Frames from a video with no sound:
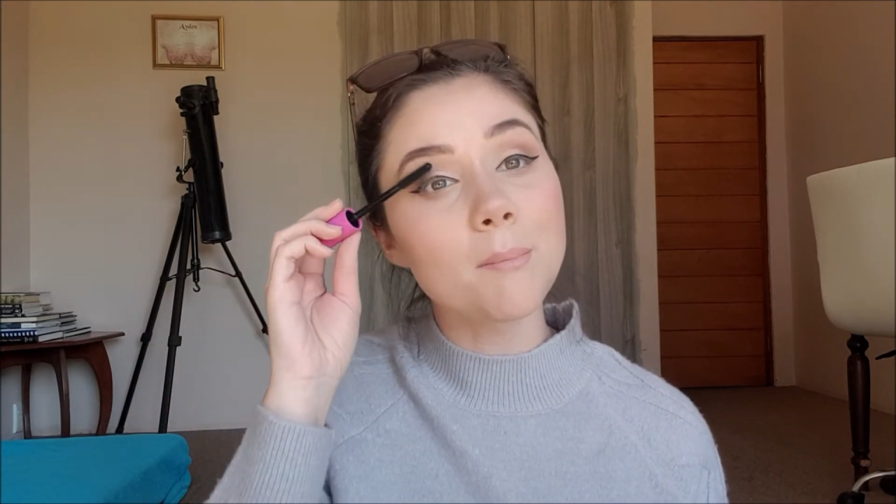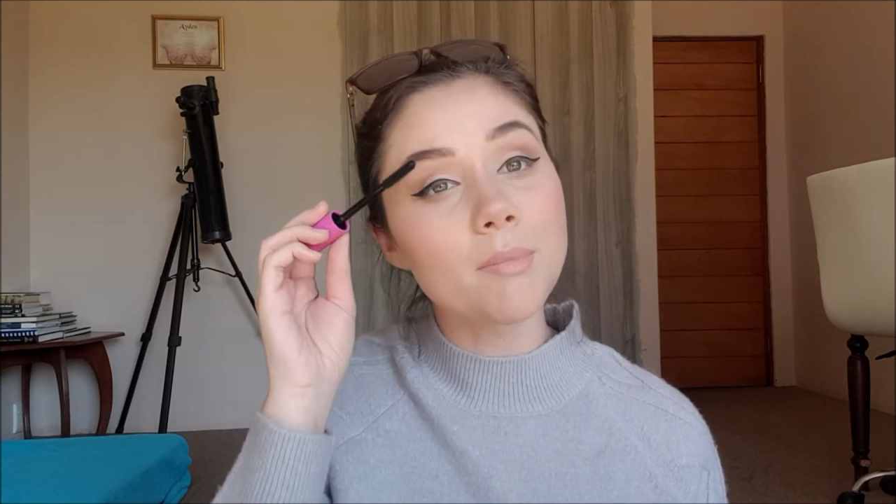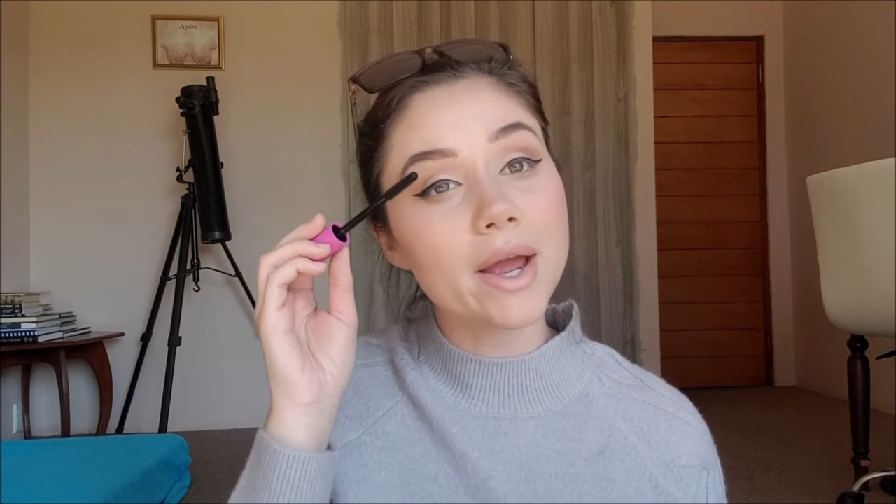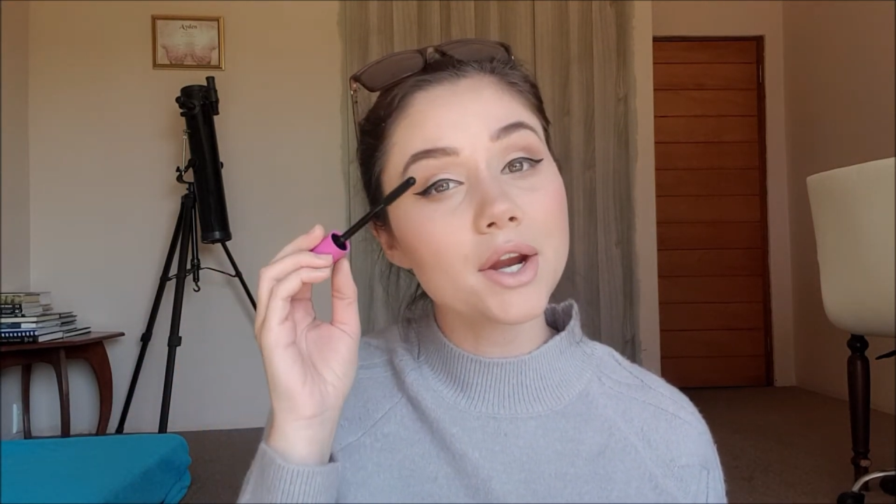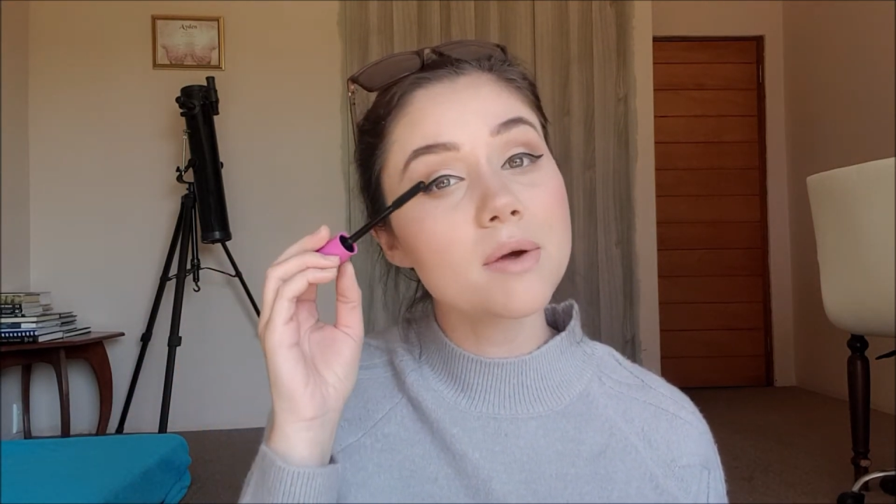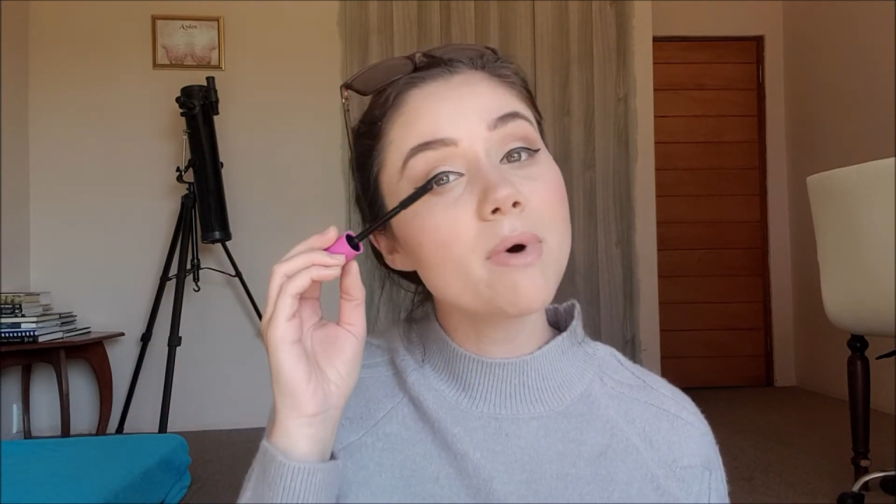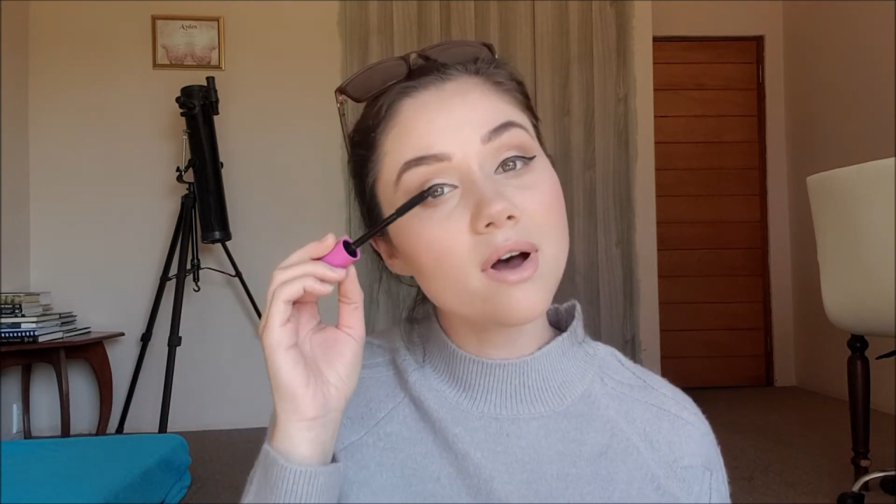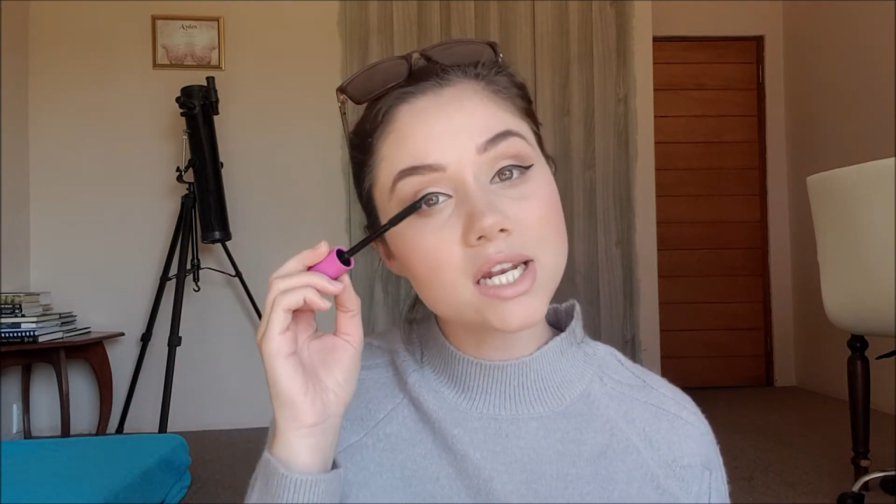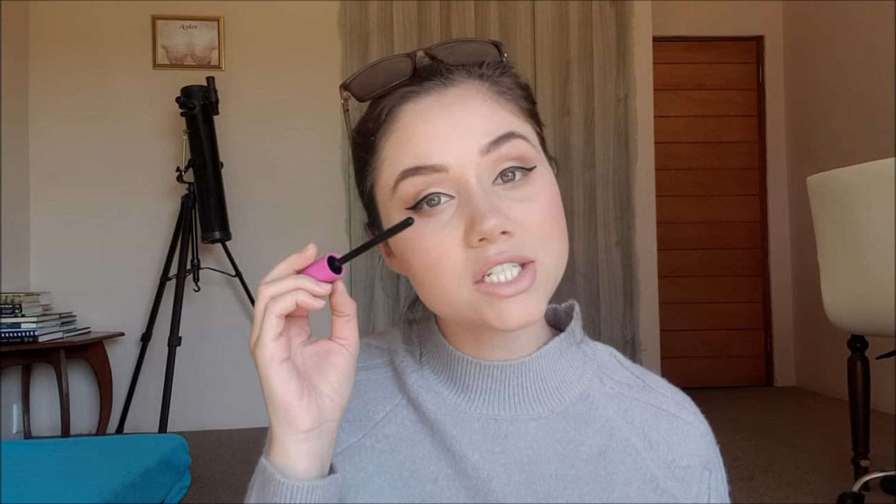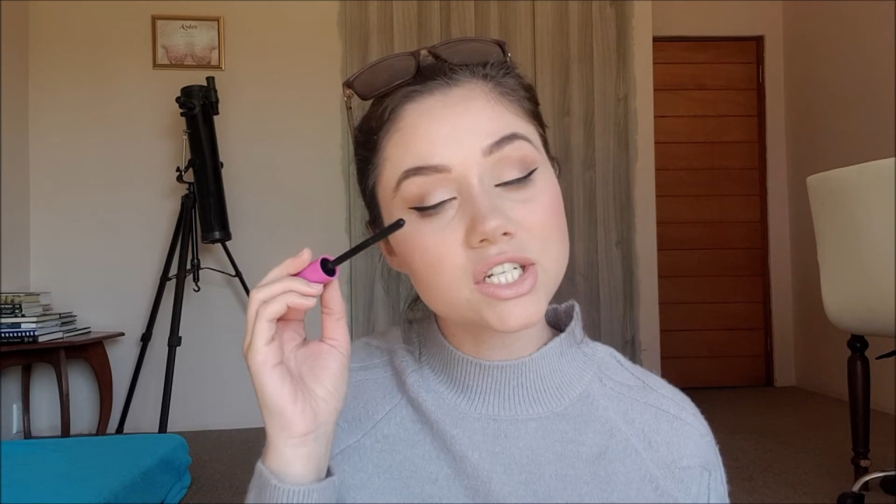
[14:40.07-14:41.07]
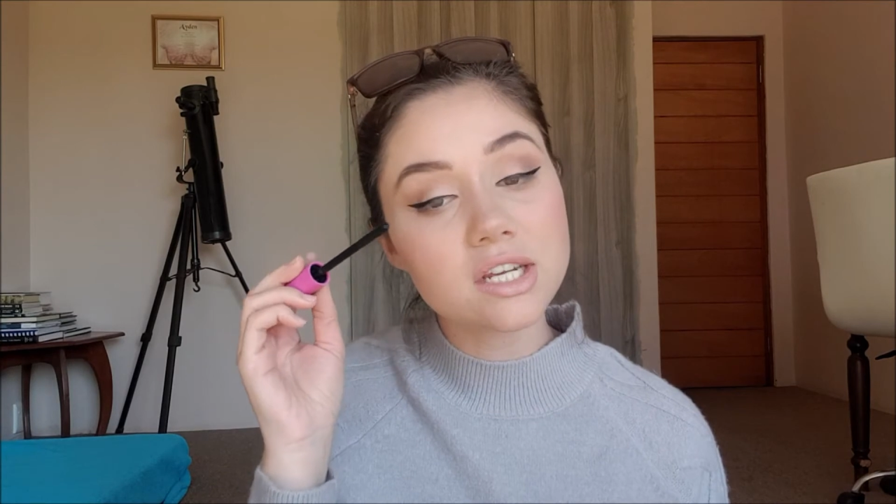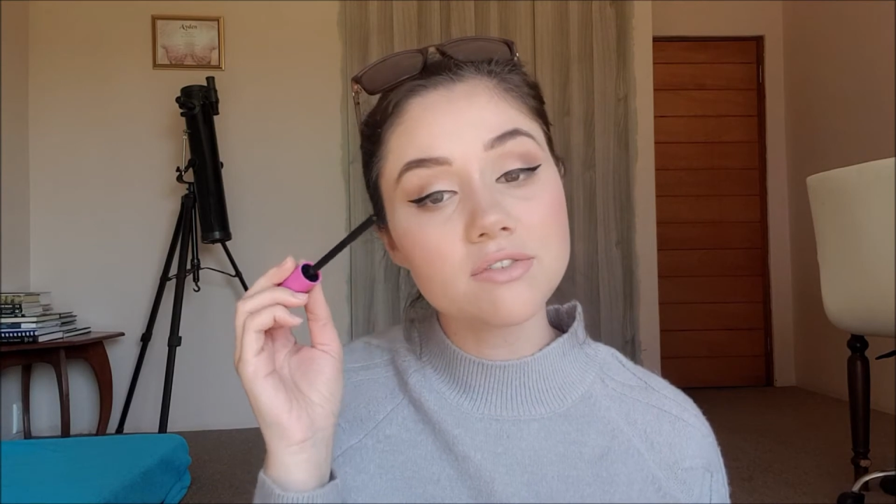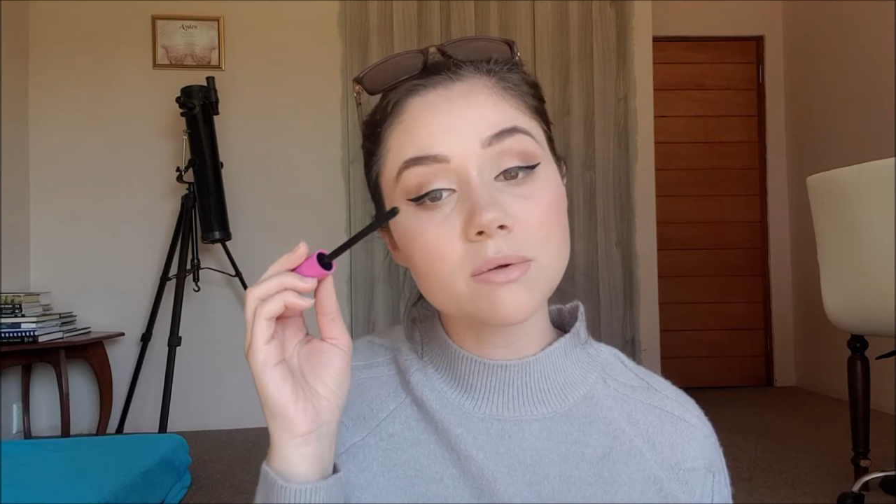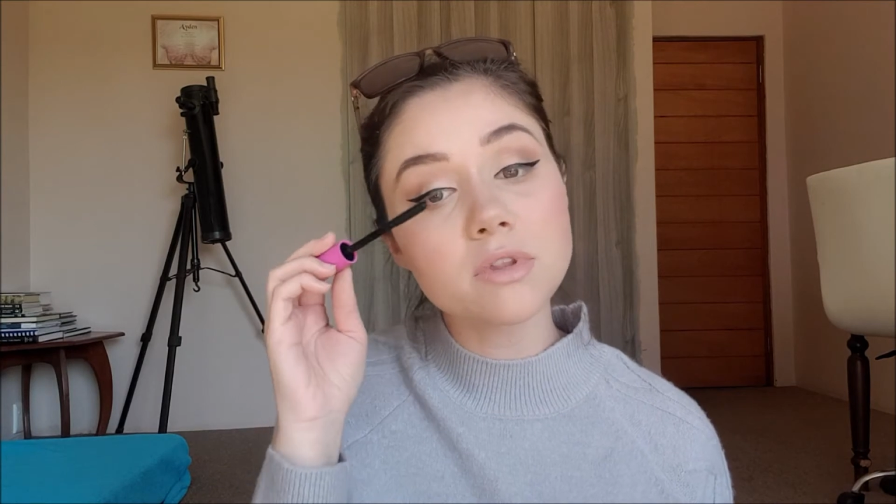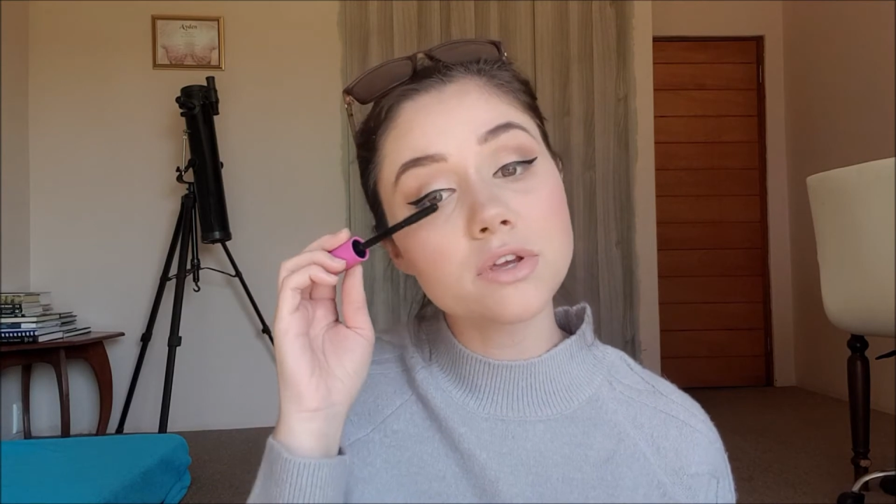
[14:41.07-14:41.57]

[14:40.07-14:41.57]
Microbiology from the